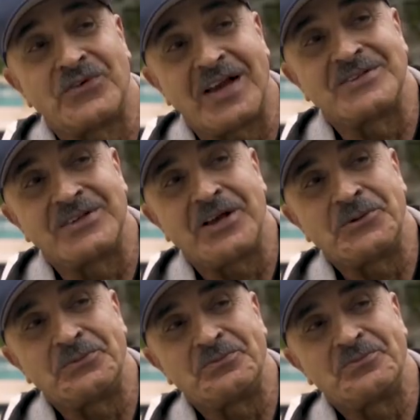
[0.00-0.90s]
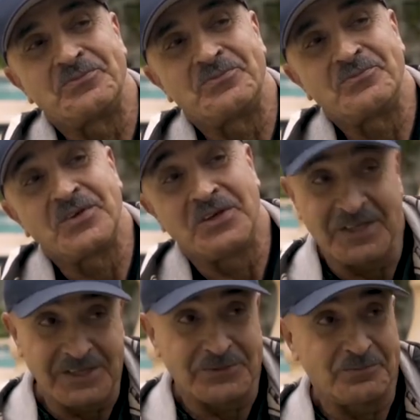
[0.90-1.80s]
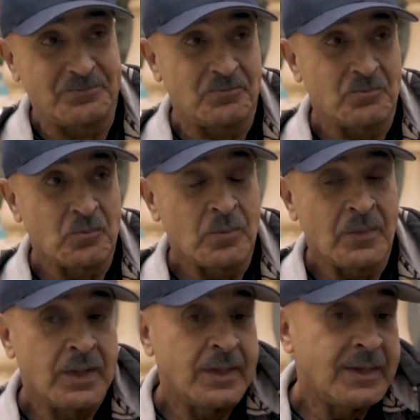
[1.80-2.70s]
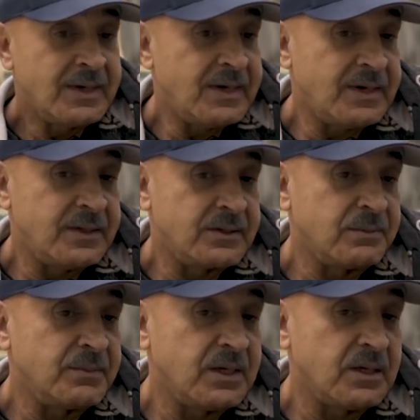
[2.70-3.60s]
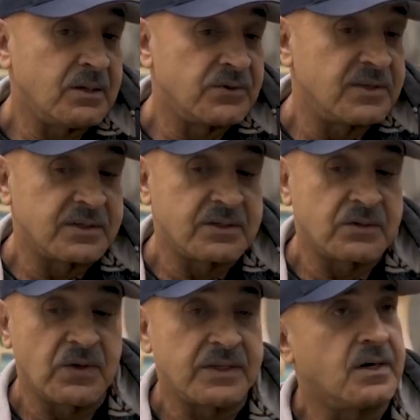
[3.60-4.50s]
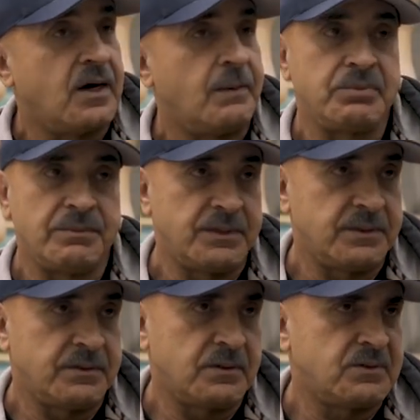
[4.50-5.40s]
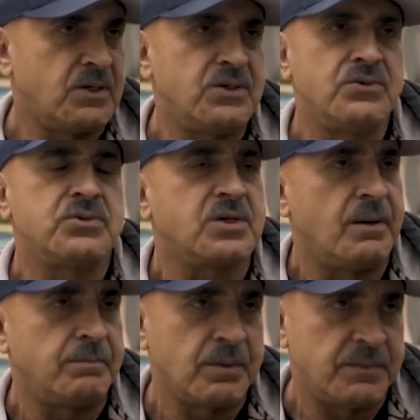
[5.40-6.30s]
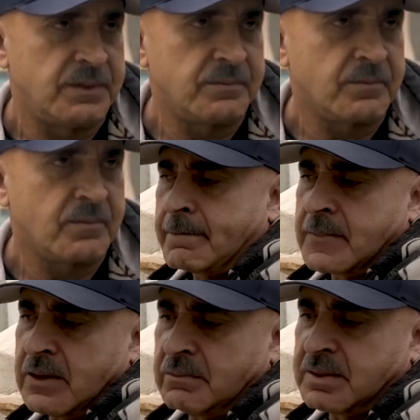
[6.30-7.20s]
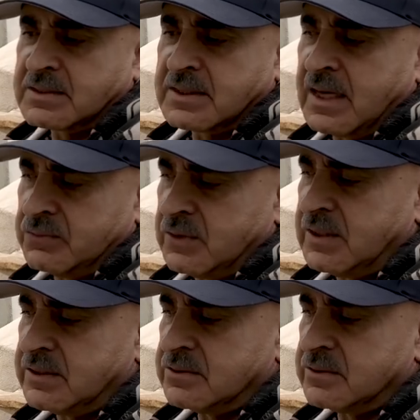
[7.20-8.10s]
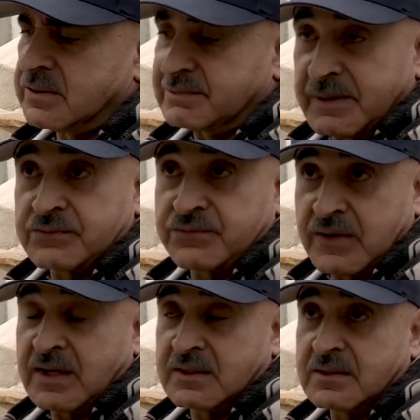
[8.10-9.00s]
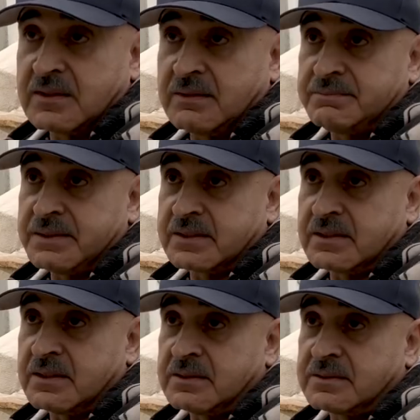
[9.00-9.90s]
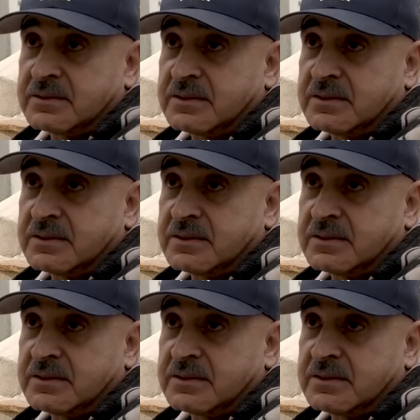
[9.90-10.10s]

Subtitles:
Frank Zane. He did. And to me, it was like a great compliment. It's a huge compliment, you know, because I really do respect Frank because